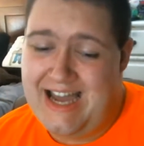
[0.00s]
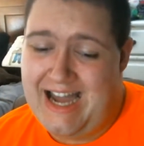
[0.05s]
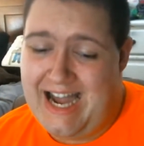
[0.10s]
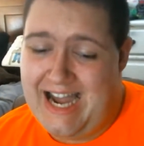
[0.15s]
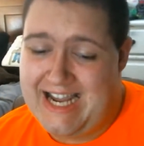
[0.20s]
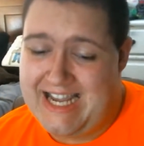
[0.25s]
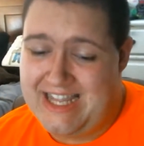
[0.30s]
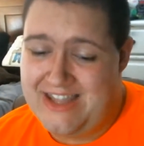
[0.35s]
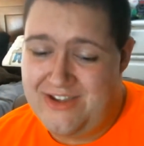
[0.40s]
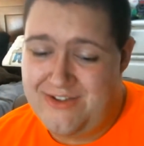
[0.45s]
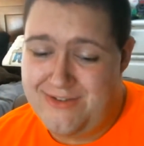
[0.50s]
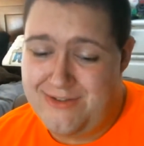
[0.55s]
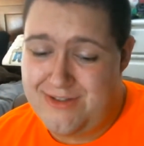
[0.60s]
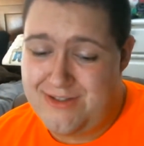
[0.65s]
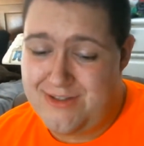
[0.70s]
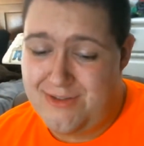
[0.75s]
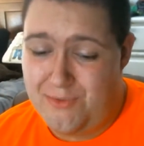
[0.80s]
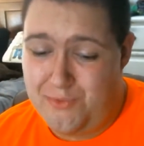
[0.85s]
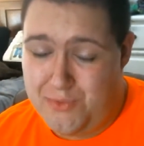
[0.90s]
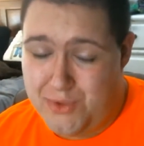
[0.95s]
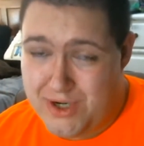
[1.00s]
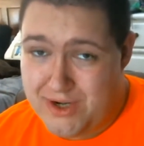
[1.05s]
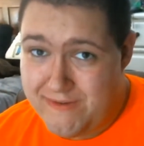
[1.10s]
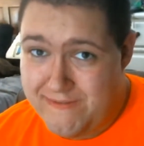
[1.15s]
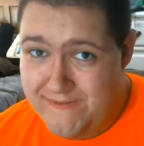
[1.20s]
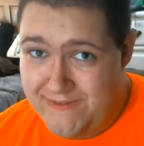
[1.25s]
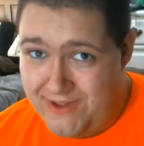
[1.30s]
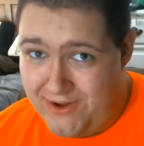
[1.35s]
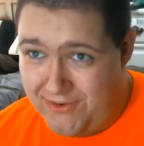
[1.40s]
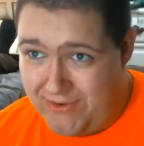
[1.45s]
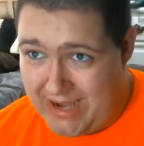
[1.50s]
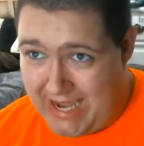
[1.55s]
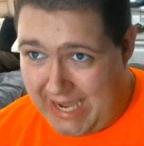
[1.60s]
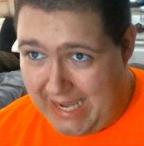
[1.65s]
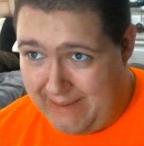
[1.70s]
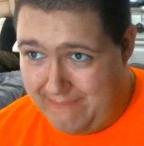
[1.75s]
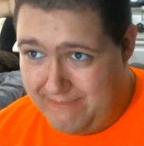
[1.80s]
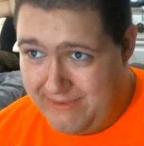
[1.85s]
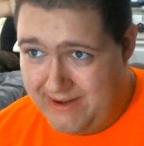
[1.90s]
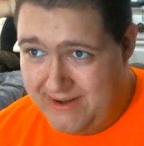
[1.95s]
I can use the Workflow
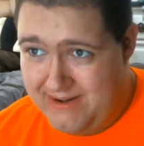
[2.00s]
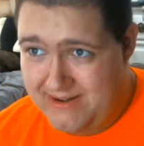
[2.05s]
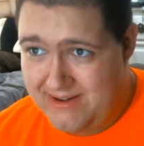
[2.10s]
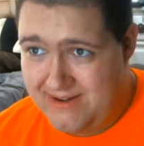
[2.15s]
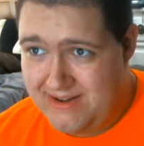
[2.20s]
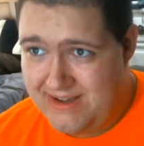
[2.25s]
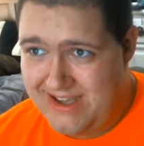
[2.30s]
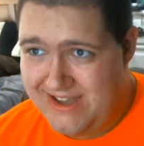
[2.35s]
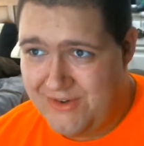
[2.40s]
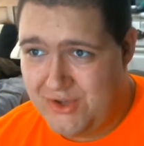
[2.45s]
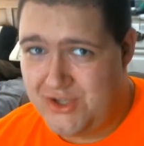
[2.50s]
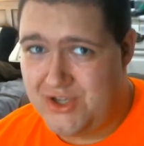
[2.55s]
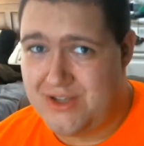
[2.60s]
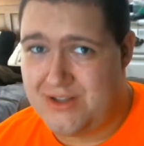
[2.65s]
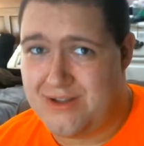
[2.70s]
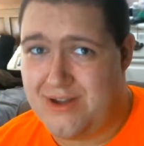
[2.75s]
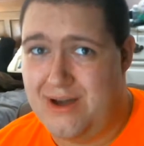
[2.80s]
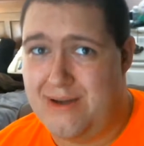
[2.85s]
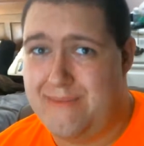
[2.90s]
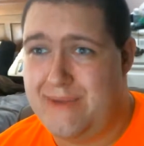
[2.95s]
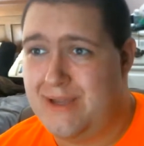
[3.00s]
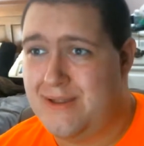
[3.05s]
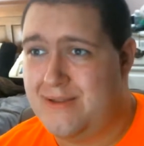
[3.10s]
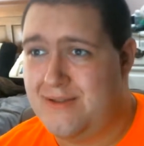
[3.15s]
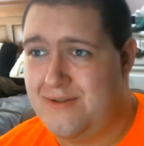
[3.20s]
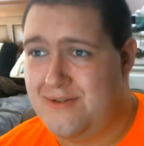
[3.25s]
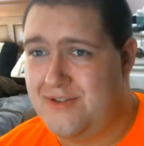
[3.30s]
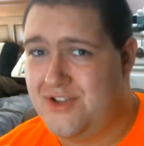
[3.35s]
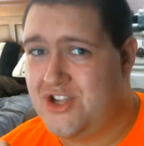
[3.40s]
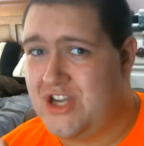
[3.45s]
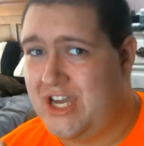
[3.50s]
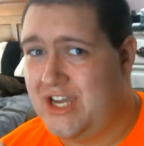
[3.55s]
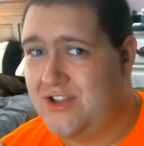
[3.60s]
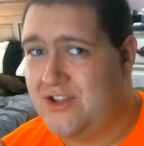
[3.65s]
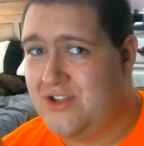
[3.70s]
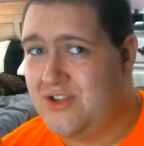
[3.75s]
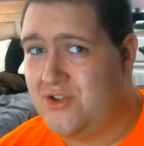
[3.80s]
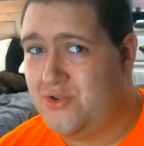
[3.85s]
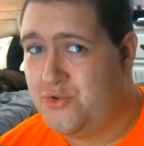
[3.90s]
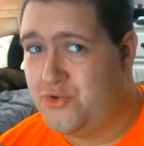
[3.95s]
app, which is going to be soon
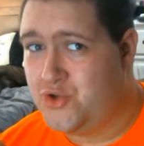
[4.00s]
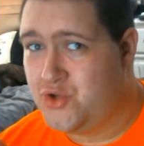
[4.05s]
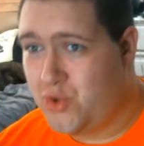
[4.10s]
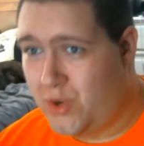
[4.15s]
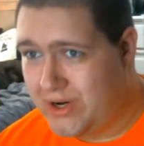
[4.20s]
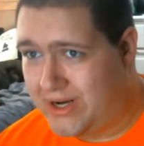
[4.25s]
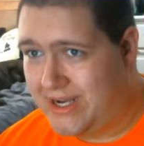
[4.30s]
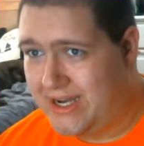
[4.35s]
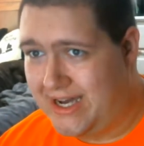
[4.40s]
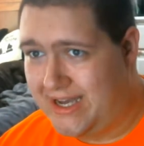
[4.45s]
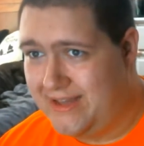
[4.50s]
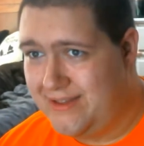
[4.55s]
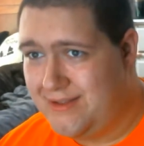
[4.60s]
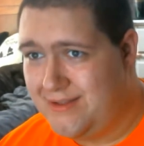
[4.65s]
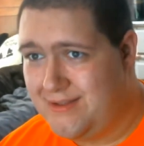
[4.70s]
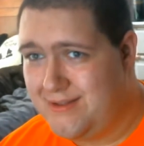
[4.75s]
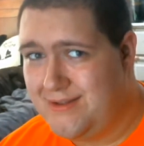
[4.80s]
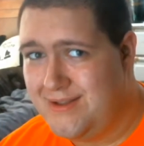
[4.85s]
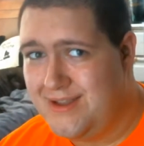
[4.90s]
changed to Shortcuts.